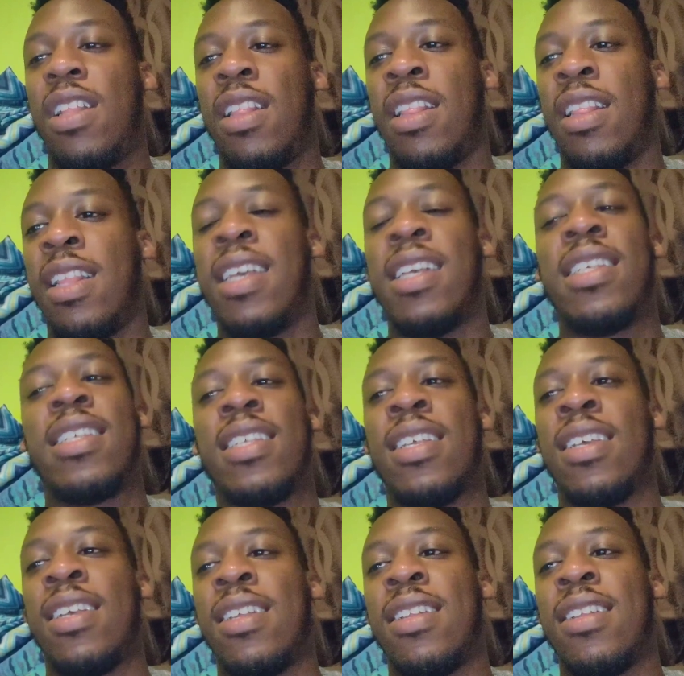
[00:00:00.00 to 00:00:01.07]

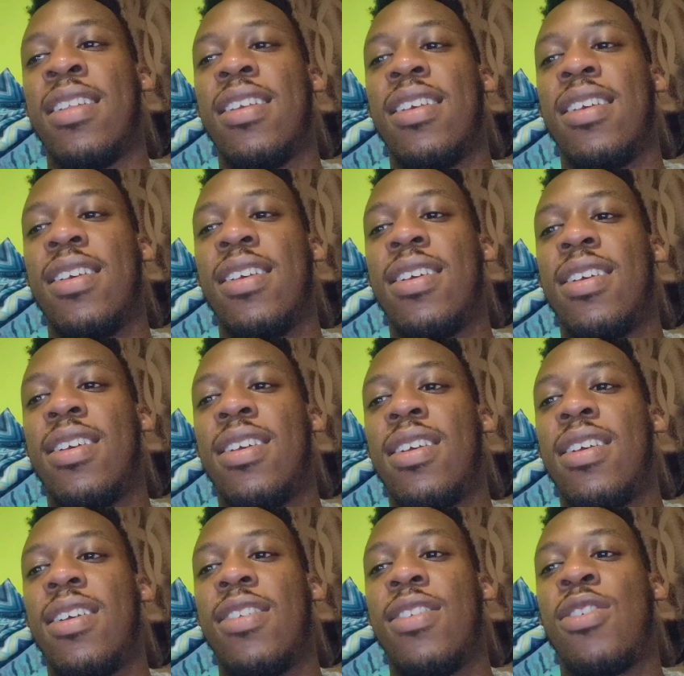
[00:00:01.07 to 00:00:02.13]
listened
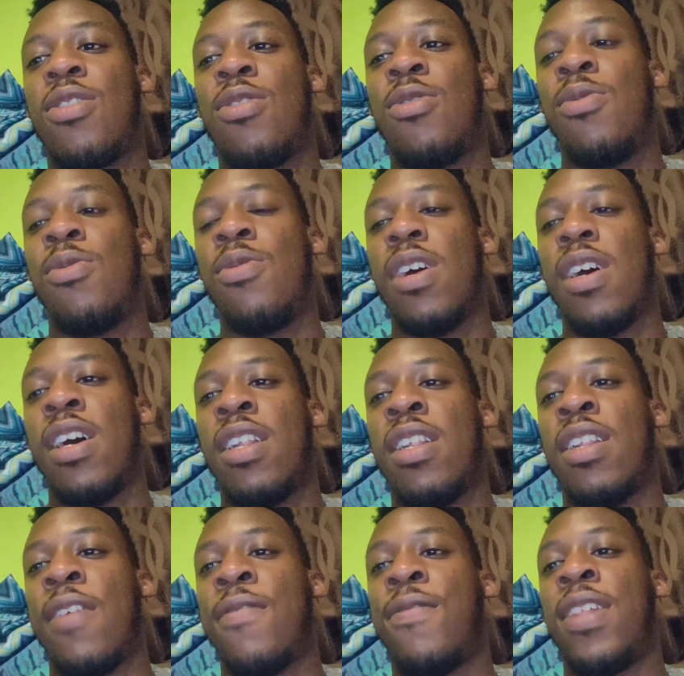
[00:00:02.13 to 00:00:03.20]
to
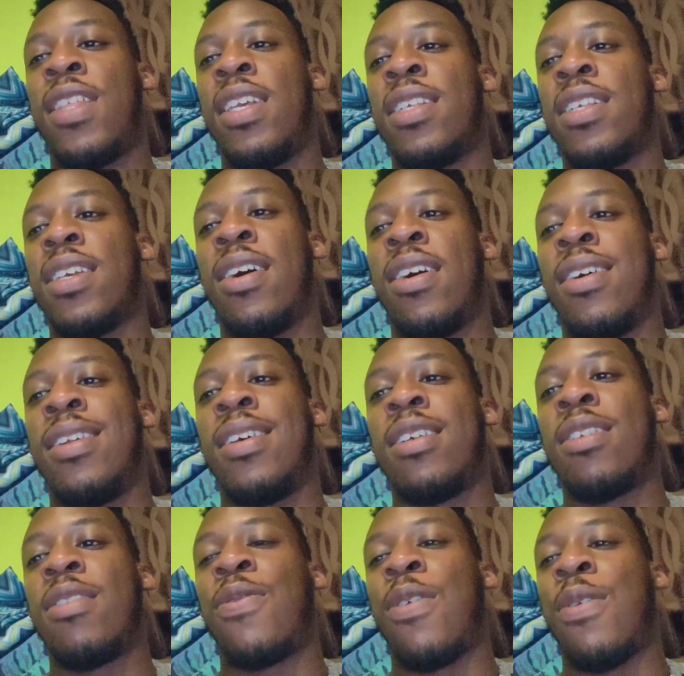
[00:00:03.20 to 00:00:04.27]
enough of these
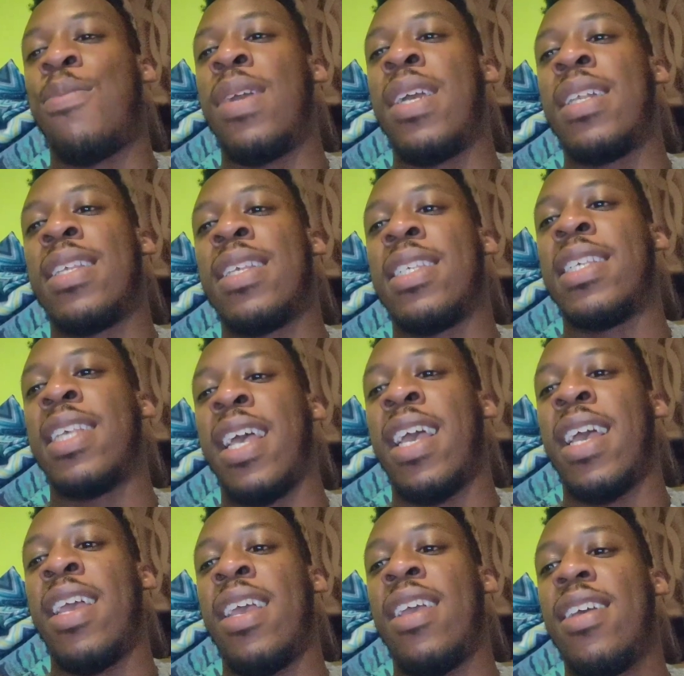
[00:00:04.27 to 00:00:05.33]
artists for me to
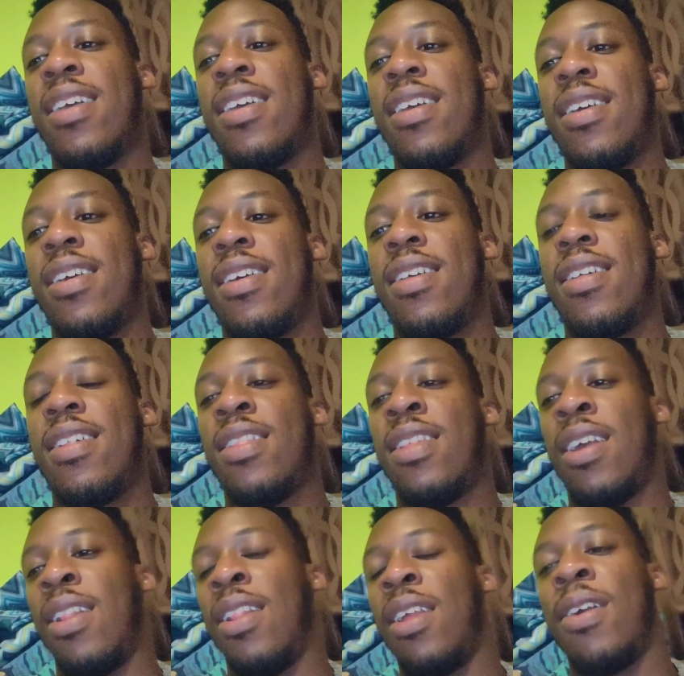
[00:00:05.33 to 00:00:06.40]
say
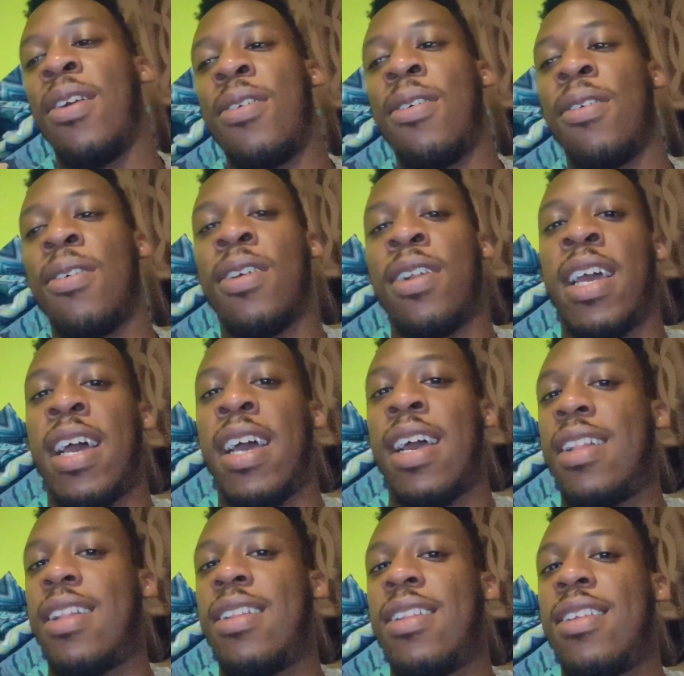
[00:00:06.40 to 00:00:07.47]
they're lyrical or
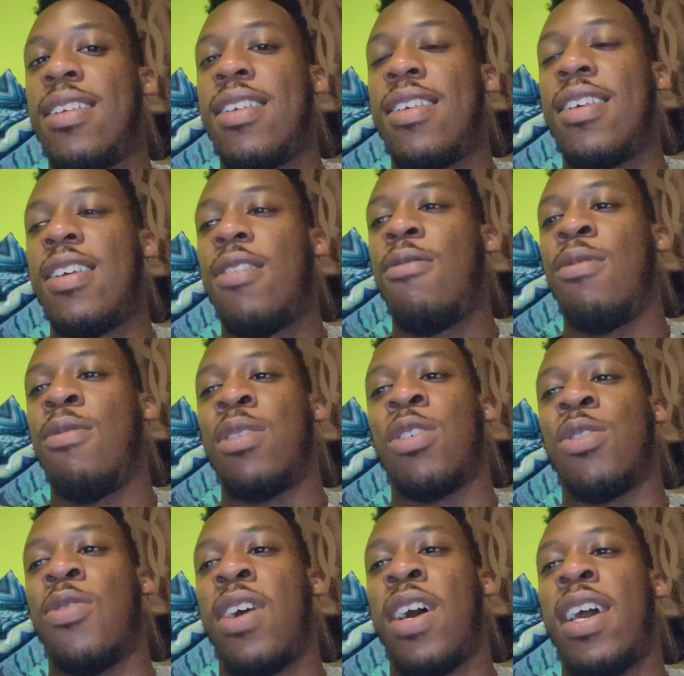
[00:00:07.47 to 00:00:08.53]
not.
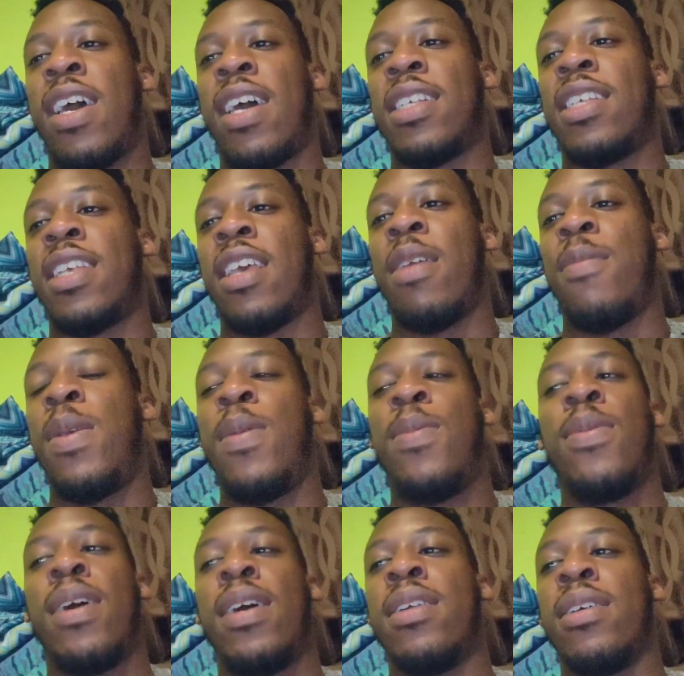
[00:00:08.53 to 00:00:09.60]
Which is why I say
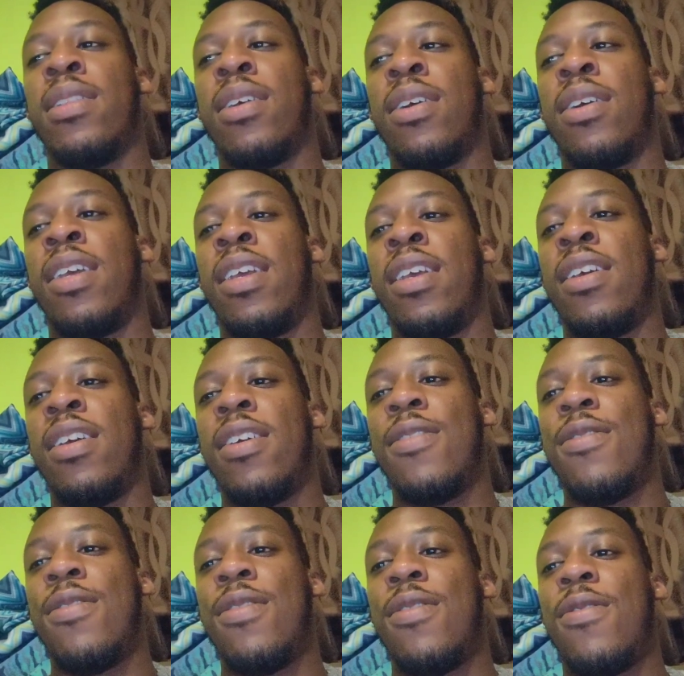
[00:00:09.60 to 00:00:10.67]
people under 30
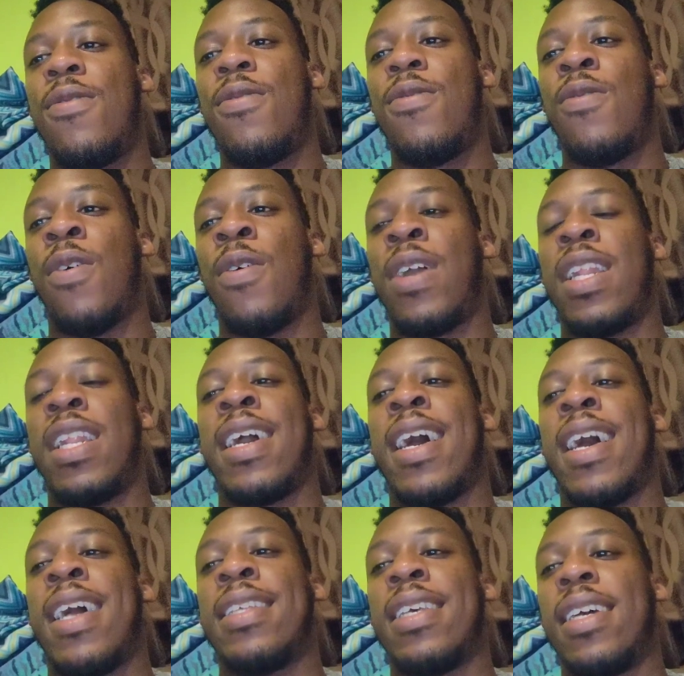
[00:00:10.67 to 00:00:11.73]
won't get the
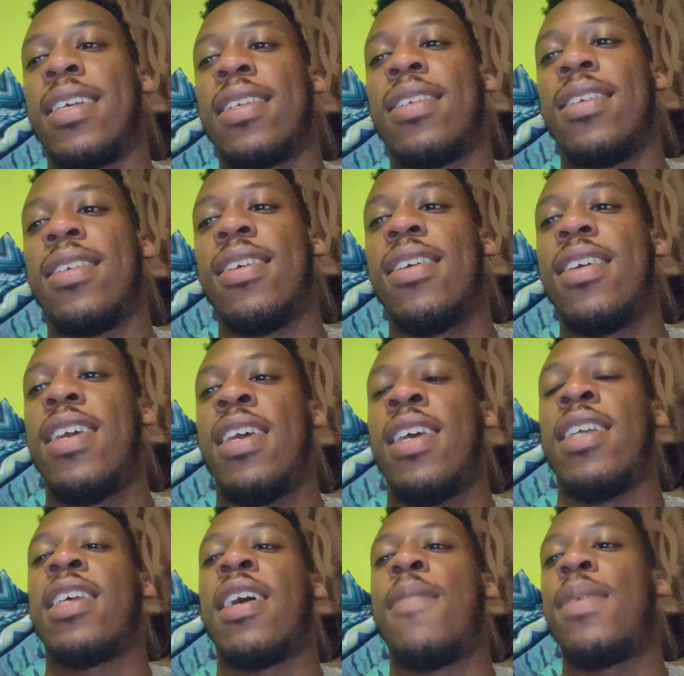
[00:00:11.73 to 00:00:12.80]
context.
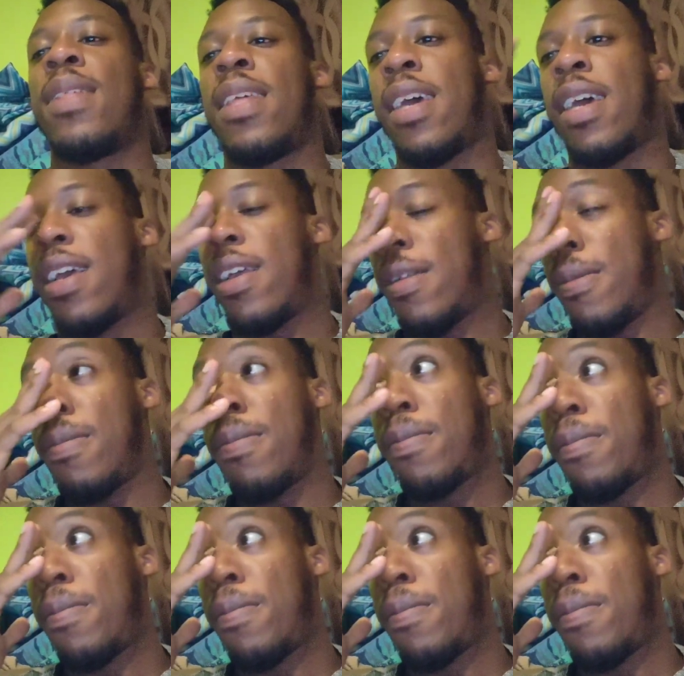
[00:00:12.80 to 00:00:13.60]
And on top of that,